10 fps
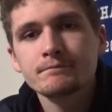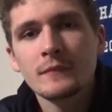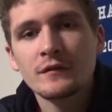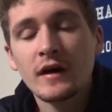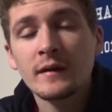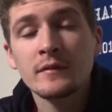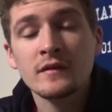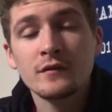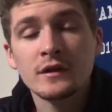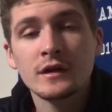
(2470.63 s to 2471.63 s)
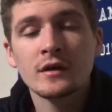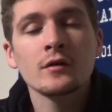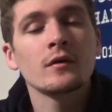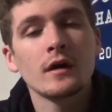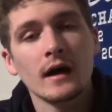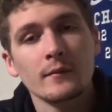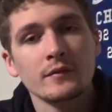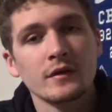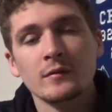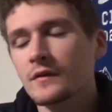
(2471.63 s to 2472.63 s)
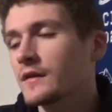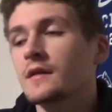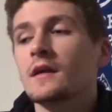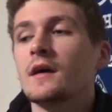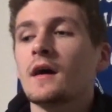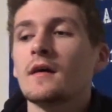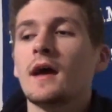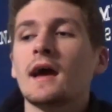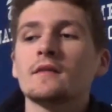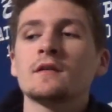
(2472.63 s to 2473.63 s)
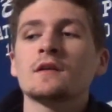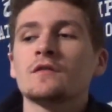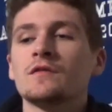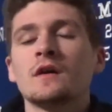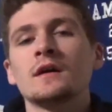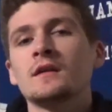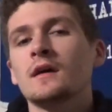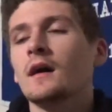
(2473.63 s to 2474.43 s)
If I'm in the video, I'm good with it. Acting is fun.